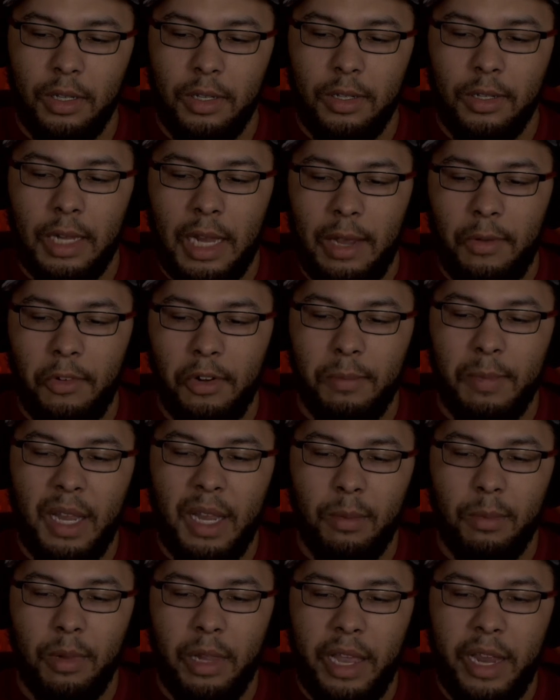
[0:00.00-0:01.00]
I would have made
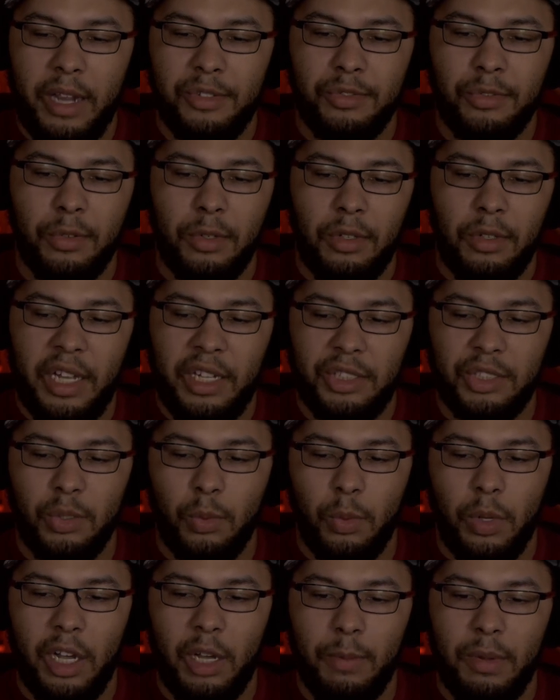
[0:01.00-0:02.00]
him last last a
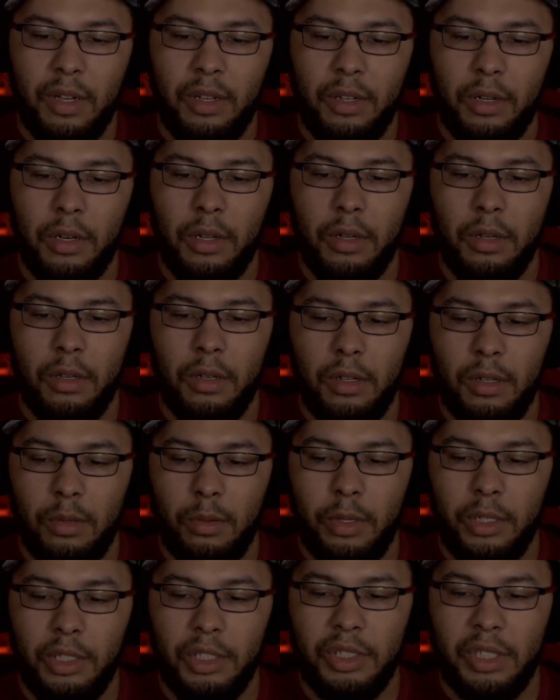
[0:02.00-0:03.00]
while, but no, we
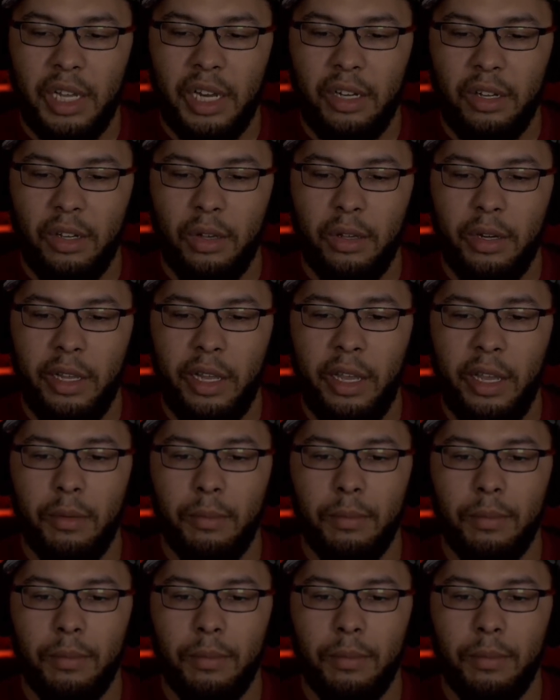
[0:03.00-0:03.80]
just had to go and eat him.